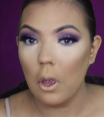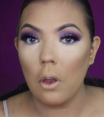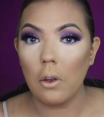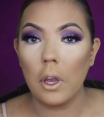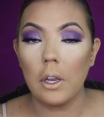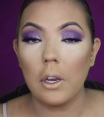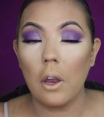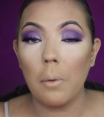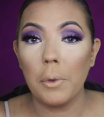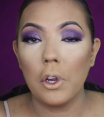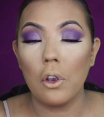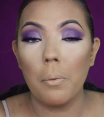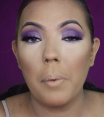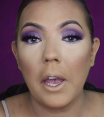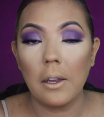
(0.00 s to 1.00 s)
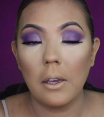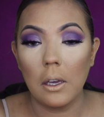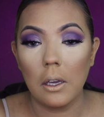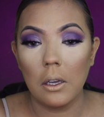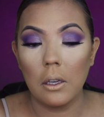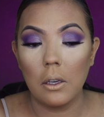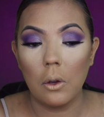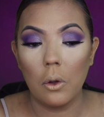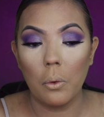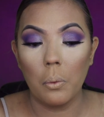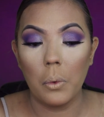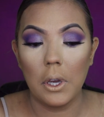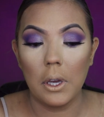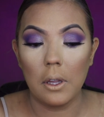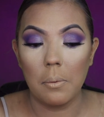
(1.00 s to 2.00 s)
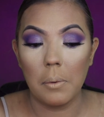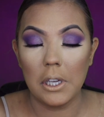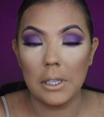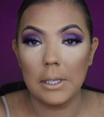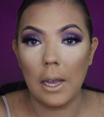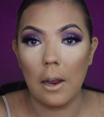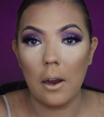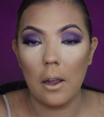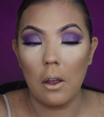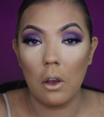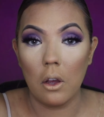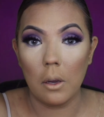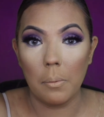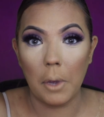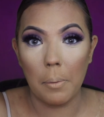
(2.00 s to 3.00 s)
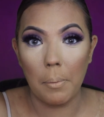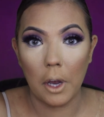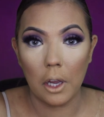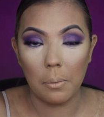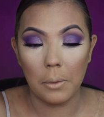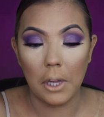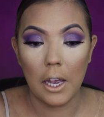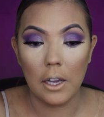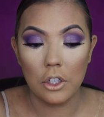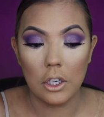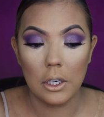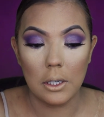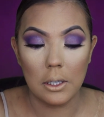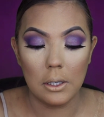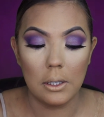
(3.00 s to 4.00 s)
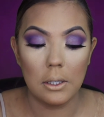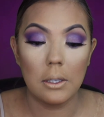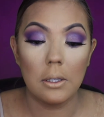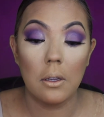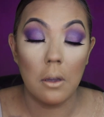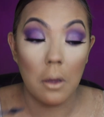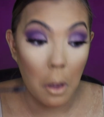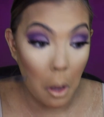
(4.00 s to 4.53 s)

Okay, now I'm going to go back in with mascara on my bottom lashes.